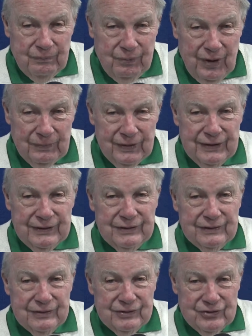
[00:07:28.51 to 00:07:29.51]
public,
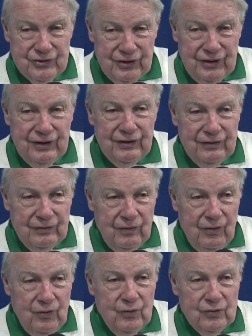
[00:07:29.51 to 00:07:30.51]
city
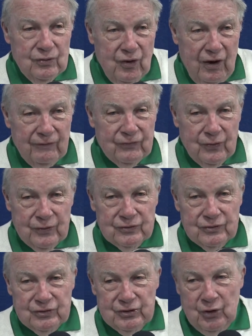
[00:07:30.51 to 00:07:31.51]
owned golf
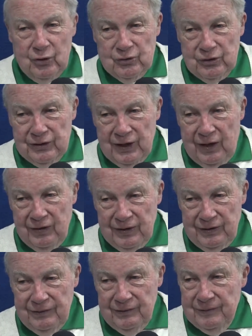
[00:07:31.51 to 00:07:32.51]
courses in Oakland
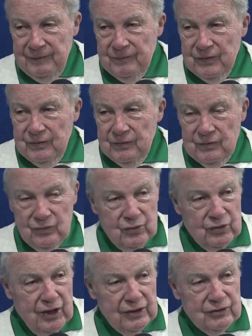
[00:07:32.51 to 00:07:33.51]
County
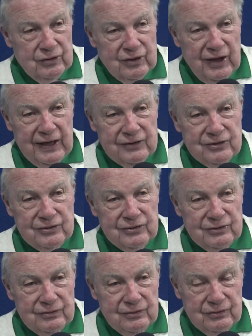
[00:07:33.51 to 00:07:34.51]
who cut their
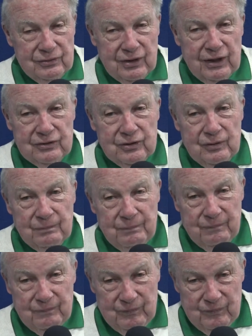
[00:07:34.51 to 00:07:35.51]
taxes, cut their
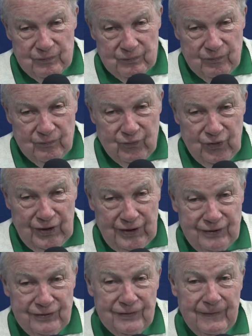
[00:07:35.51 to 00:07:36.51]

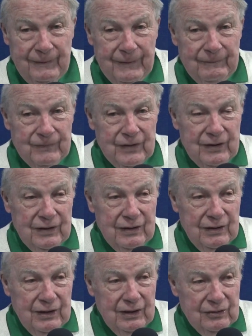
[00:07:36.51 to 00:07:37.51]
fees,
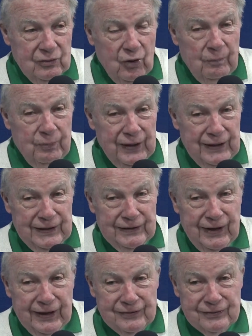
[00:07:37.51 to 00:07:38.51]
and don't pay any
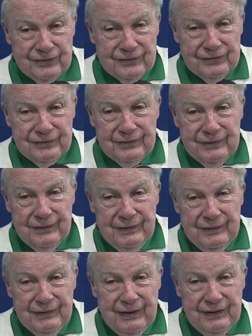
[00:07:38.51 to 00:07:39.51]
taxes.
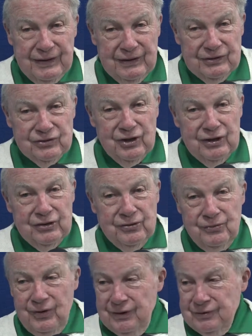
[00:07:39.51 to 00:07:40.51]
Yeah. And they stick it
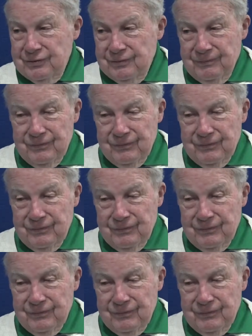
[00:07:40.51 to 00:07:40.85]
to us